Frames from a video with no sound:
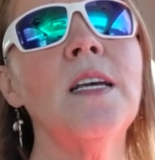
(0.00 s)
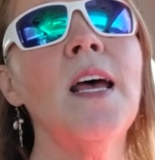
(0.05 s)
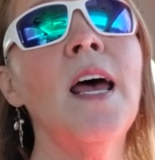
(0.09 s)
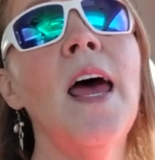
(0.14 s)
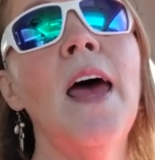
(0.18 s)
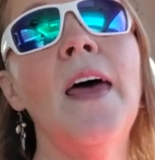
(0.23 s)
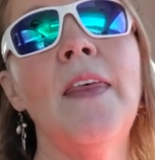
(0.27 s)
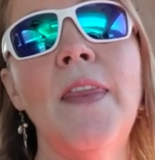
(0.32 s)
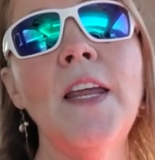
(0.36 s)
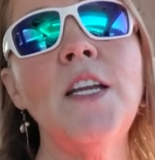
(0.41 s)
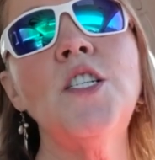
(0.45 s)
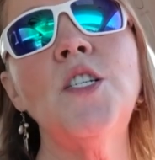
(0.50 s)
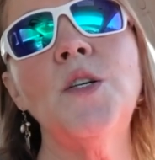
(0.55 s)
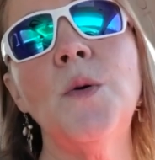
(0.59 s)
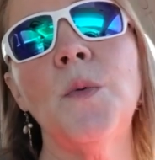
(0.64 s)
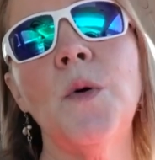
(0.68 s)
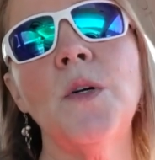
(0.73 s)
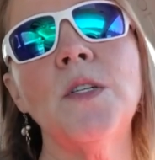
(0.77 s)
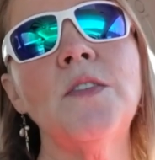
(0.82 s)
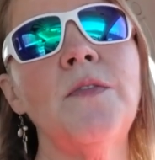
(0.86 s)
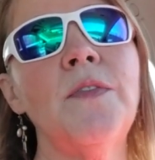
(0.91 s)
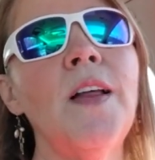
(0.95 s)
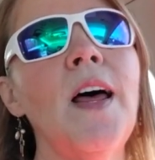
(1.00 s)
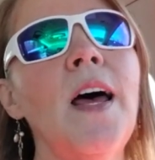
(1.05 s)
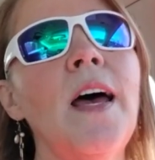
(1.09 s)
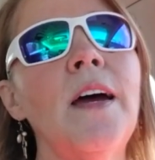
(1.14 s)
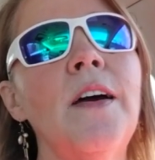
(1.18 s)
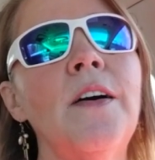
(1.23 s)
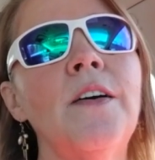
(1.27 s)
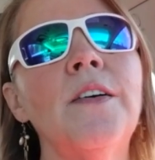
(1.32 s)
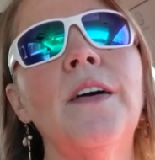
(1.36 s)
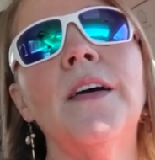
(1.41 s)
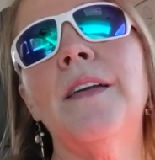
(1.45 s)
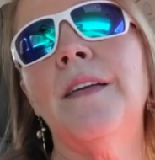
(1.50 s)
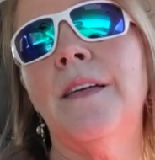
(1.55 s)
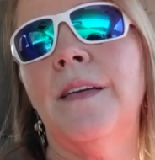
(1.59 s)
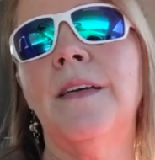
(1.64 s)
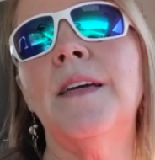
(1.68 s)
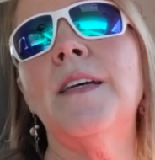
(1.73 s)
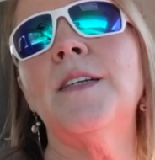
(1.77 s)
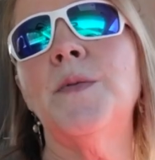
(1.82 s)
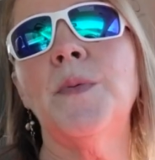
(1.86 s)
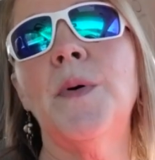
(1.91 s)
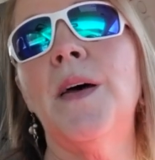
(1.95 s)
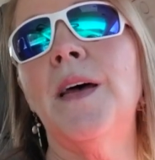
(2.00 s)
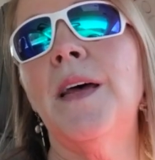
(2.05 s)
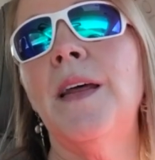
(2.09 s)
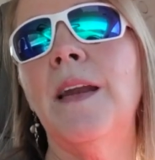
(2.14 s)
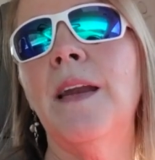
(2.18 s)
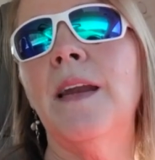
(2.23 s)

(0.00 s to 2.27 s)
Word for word: And then she wants a flyer, and guess what?